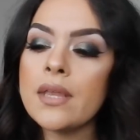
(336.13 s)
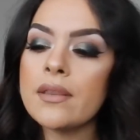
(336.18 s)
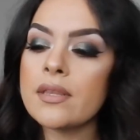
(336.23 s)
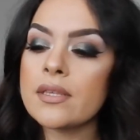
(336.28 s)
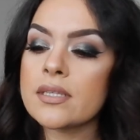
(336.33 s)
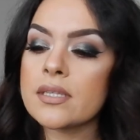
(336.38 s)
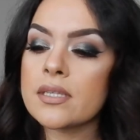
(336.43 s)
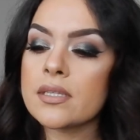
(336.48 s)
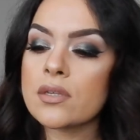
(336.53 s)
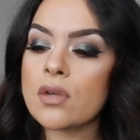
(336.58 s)

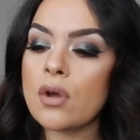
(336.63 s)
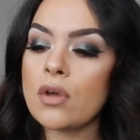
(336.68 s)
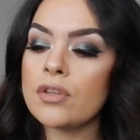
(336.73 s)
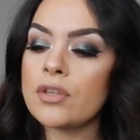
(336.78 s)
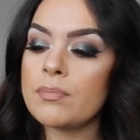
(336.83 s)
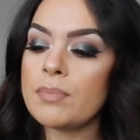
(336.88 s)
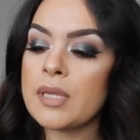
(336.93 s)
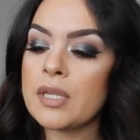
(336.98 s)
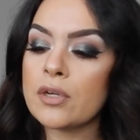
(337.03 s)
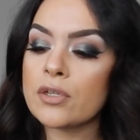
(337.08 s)
This is
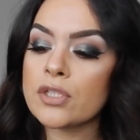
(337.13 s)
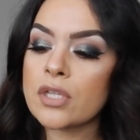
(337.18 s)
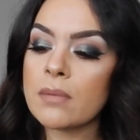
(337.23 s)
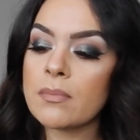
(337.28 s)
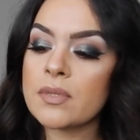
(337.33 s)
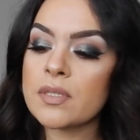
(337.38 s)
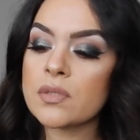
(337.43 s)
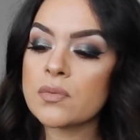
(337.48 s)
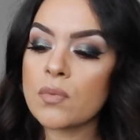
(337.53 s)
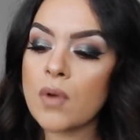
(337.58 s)
called the Peter
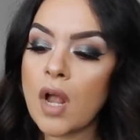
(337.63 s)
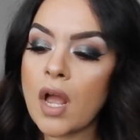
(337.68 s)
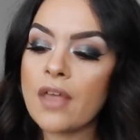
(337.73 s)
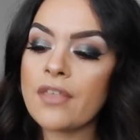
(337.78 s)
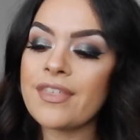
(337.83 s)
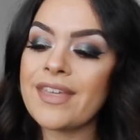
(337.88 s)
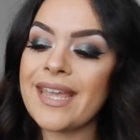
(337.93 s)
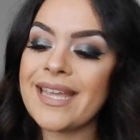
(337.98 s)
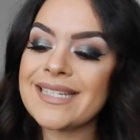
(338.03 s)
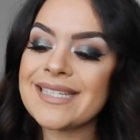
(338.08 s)
Thomas
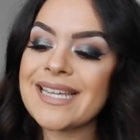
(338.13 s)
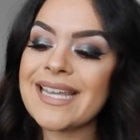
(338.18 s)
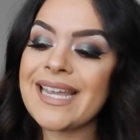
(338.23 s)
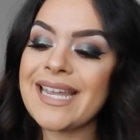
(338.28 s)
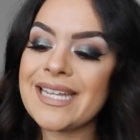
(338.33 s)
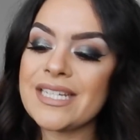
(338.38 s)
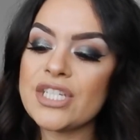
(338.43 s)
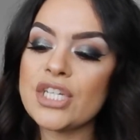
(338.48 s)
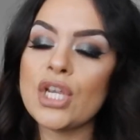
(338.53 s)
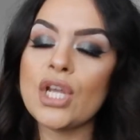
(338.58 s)
Roth
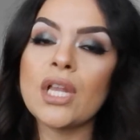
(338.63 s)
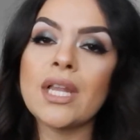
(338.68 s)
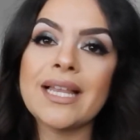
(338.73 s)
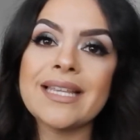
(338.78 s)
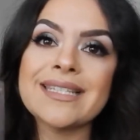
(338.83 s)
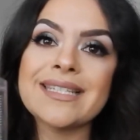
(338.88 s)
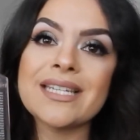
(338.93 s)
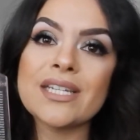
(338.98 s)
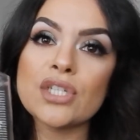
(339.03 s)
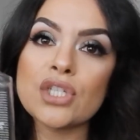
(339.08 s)
Anti-Aging
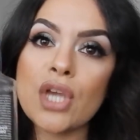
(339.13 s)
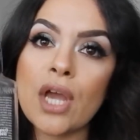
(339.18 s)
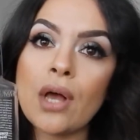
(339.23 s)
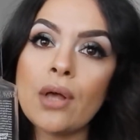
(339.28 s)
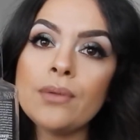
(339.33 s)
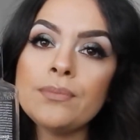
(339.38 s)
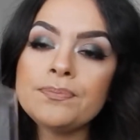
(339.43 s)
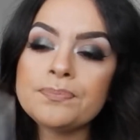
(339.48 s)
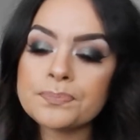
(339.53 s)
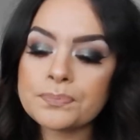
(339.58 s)
Cleansing
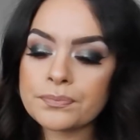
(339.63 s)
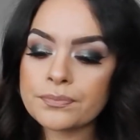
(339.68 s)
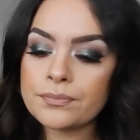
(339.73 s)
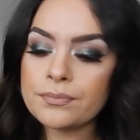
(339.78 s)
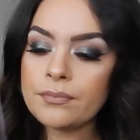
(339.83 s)
Gel.